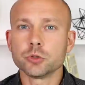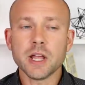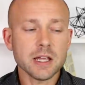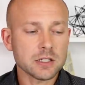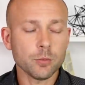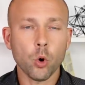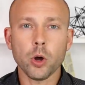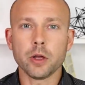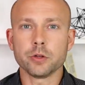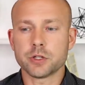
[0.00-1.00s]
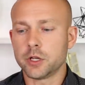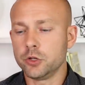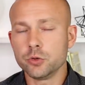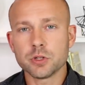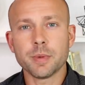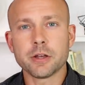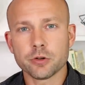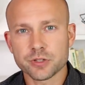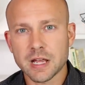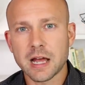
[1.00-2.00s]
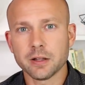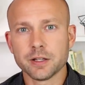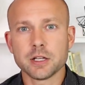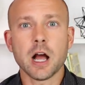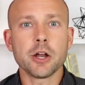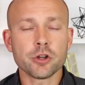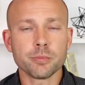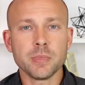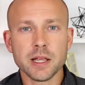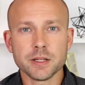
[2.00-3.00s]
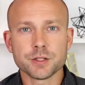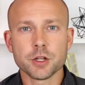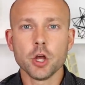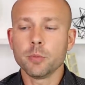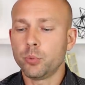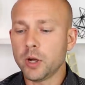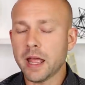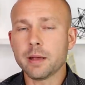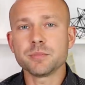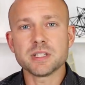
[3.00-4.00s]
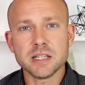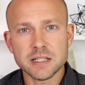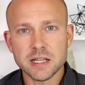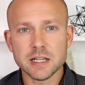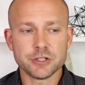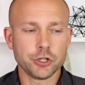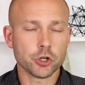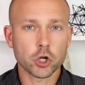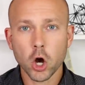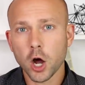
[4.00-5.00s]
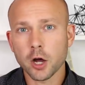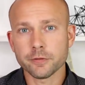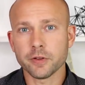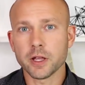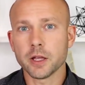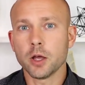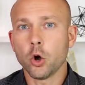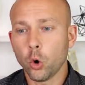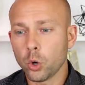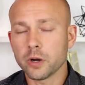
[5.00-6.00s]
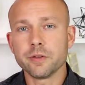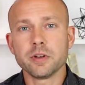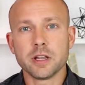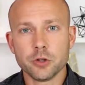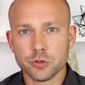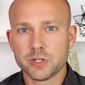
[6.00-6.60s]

So take some oils and use them on your salads, on your meats. Put MCTs in your coffee or even in your